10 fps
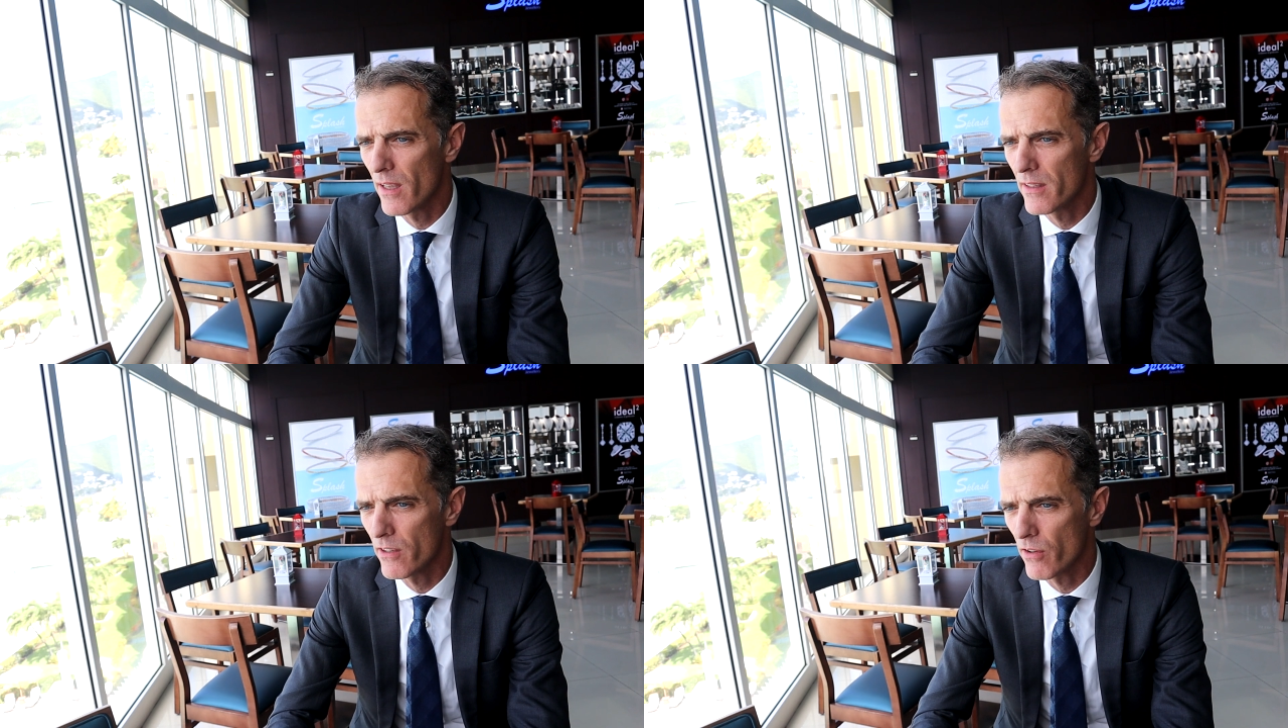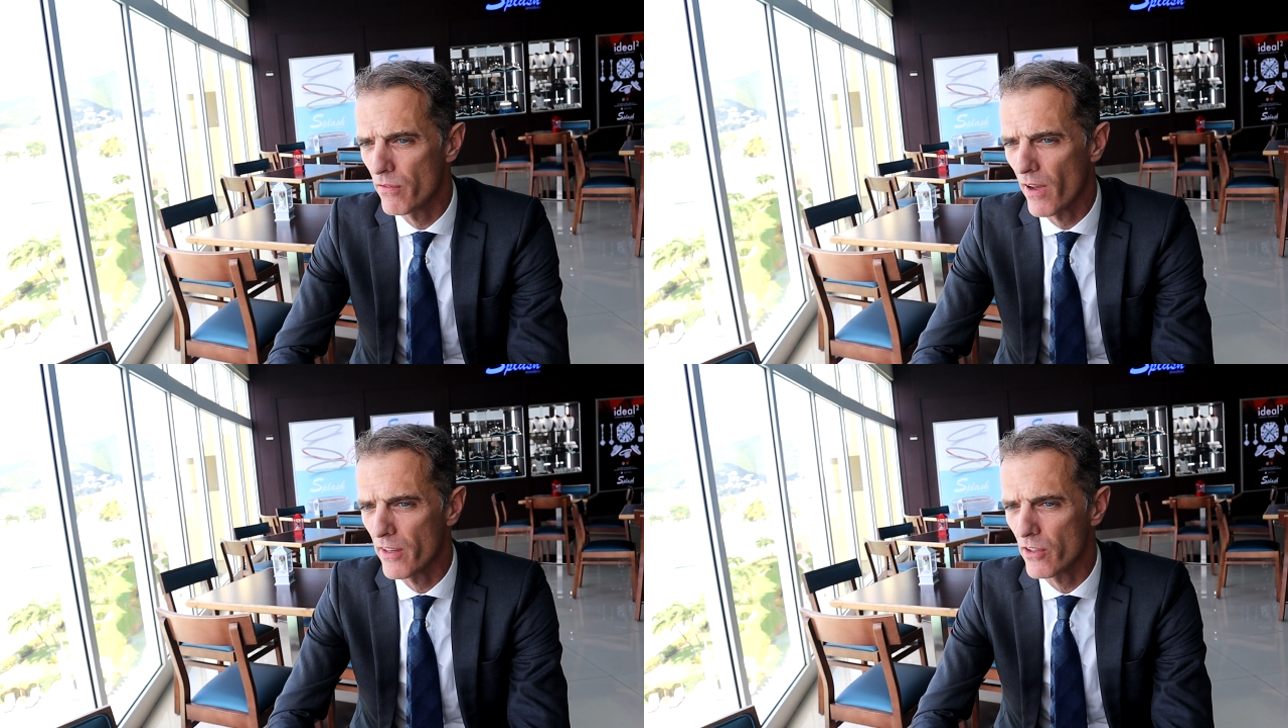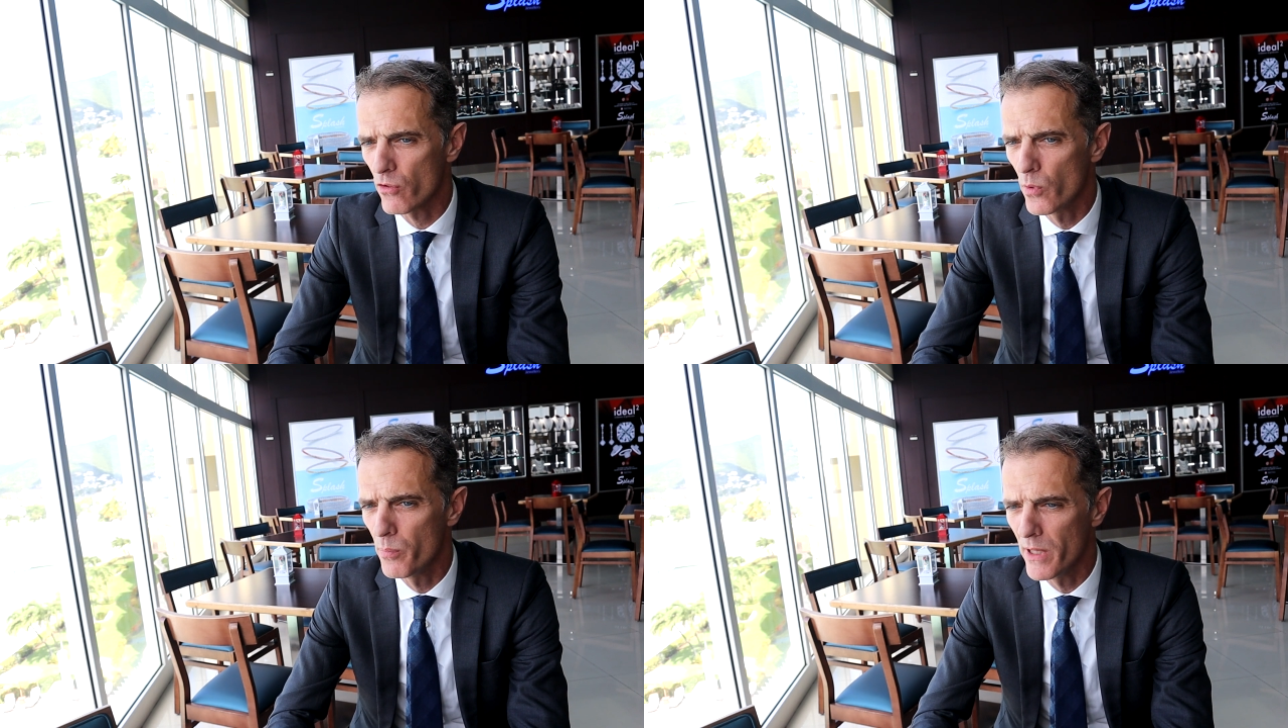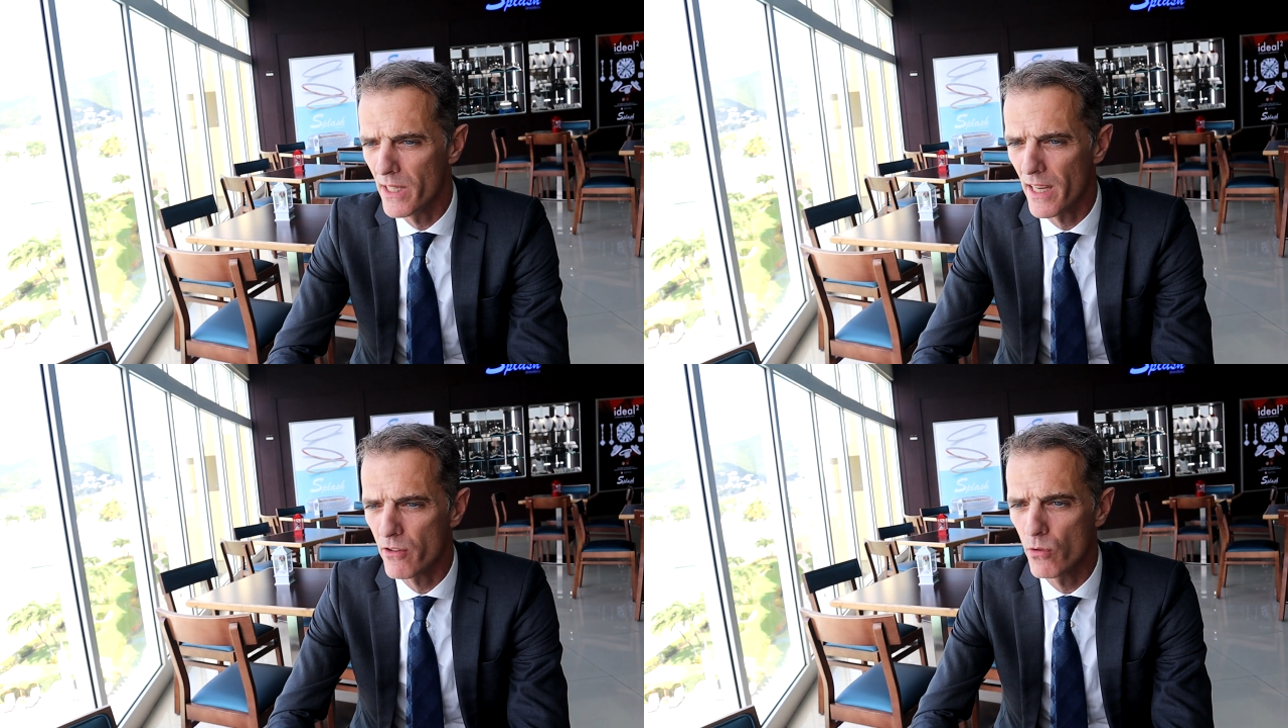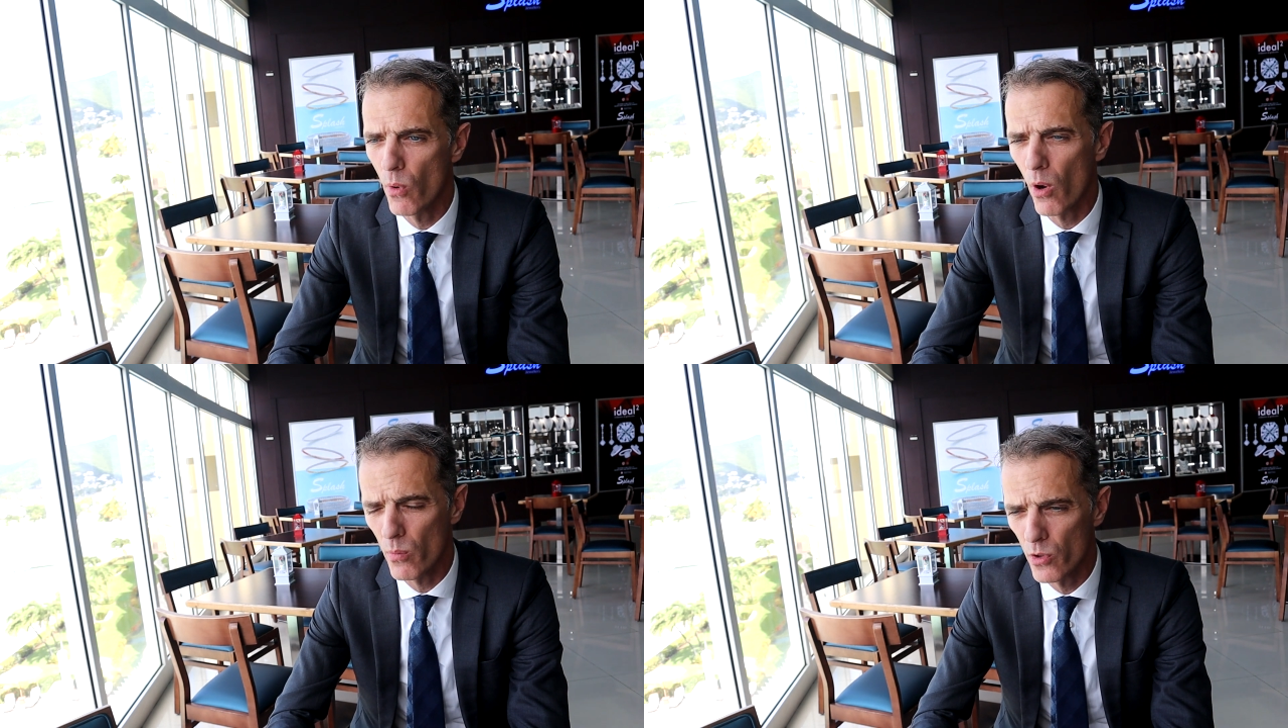disadvantage would be that
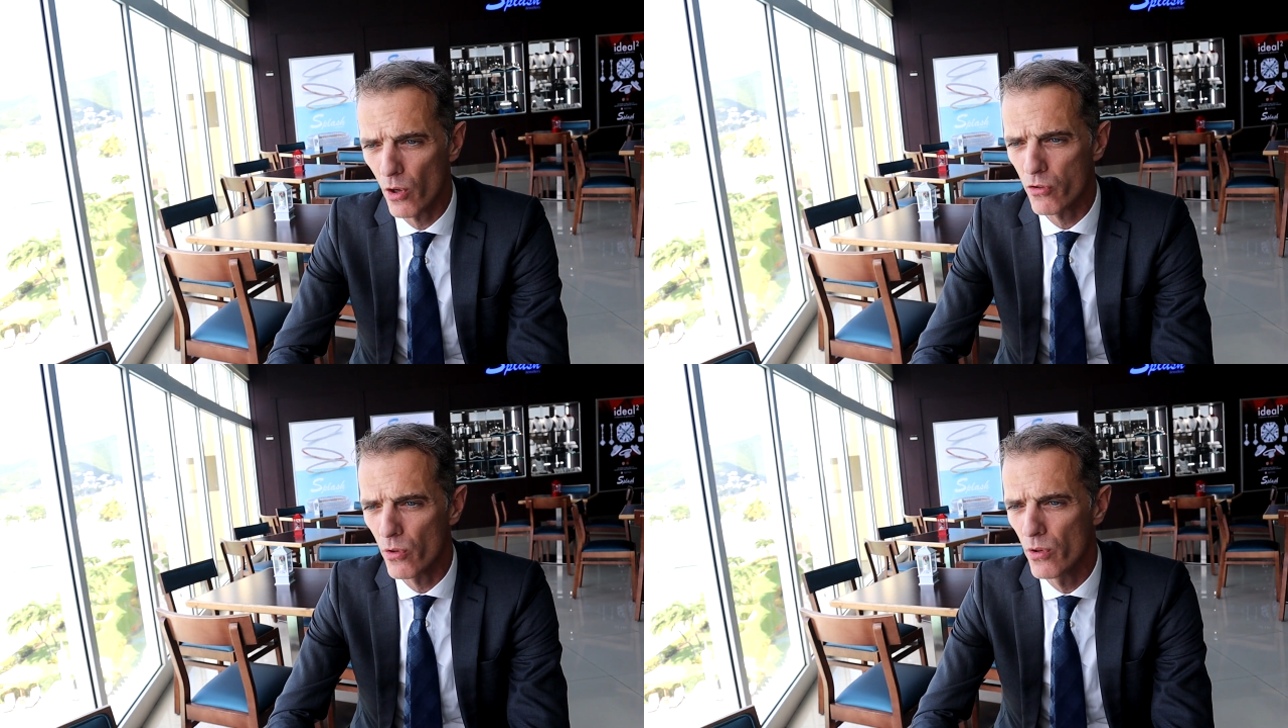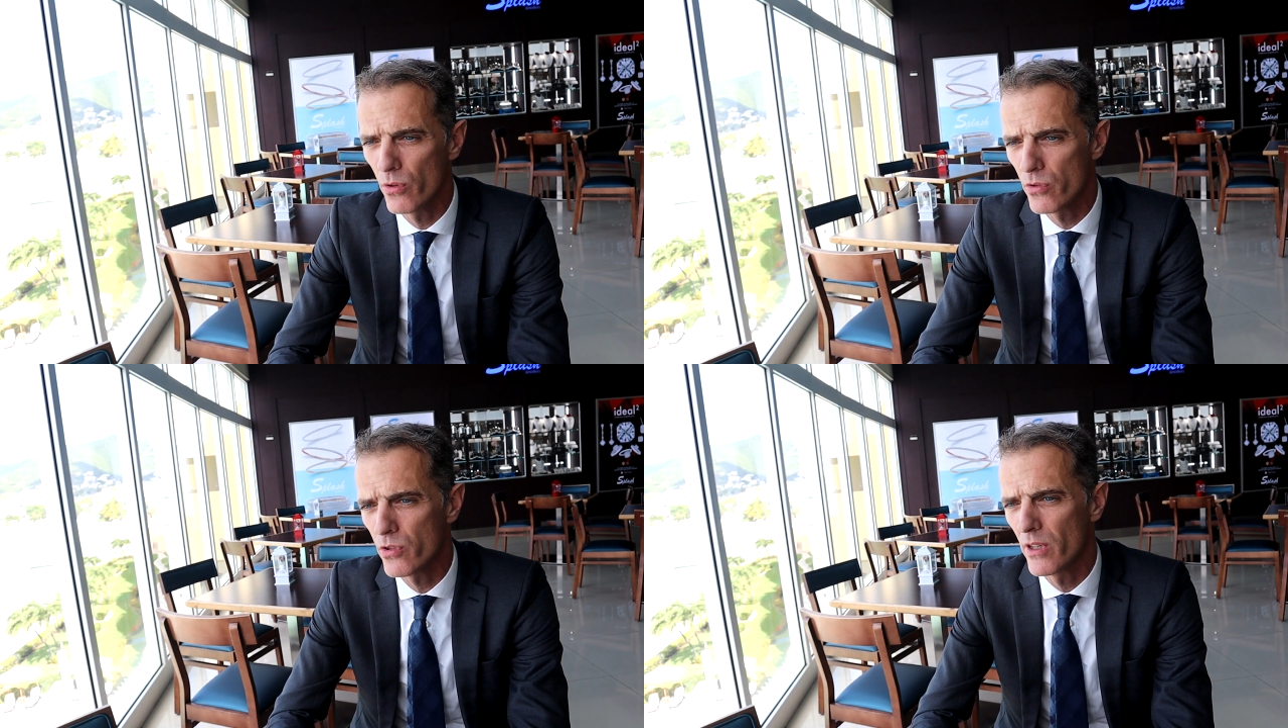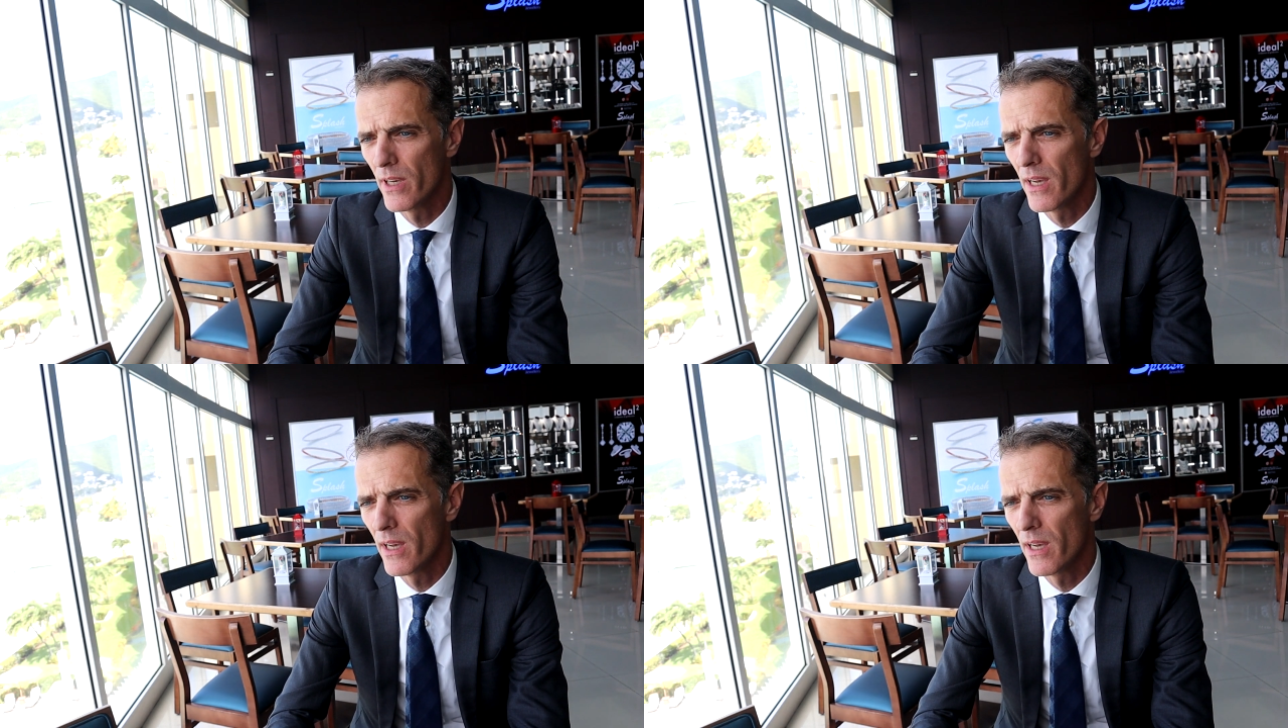you would also lose